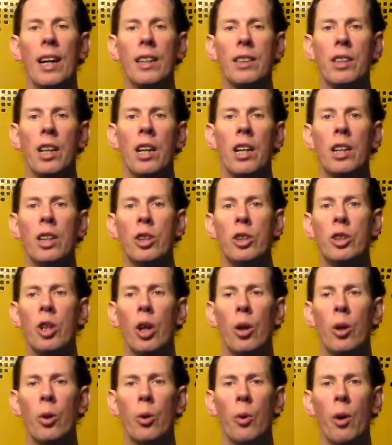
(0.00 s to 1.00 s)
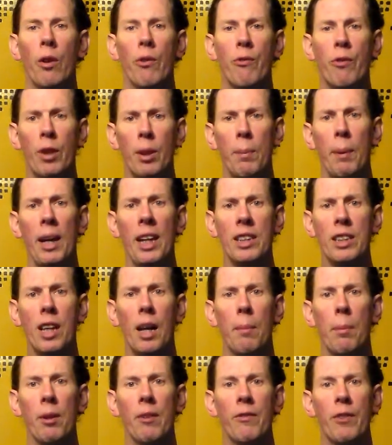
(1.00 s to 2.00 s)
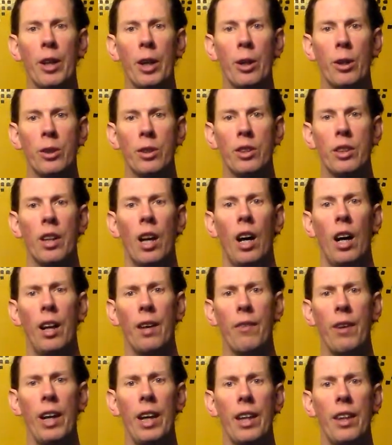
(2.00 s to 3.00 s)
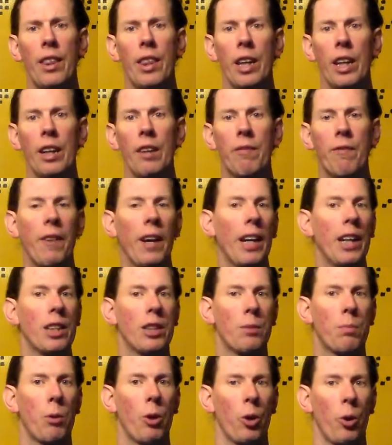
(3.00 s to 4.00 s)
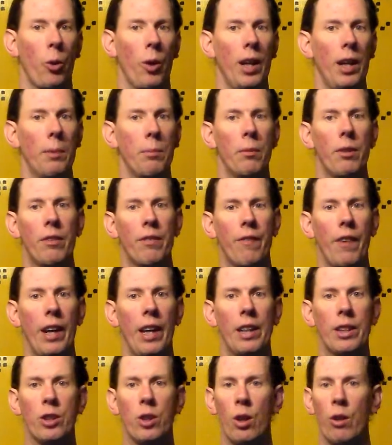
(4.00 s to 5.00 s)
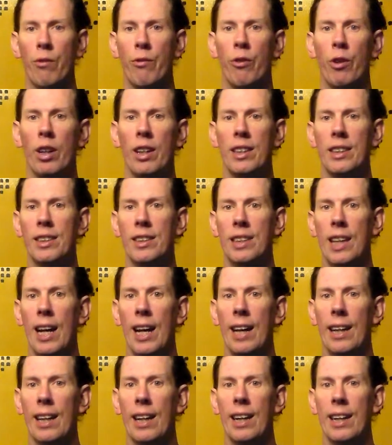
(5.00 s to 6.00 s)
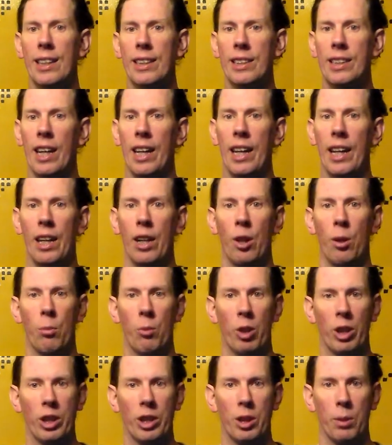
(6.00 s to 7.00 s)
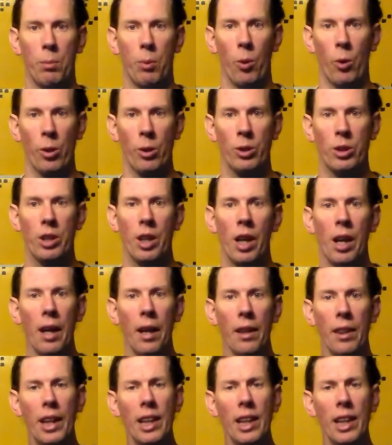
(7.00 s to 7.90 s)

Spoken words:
Hey guys, so for the past couple of years, I've had the FANS program. FANS are Friends, Allies, and Nummary Supporters.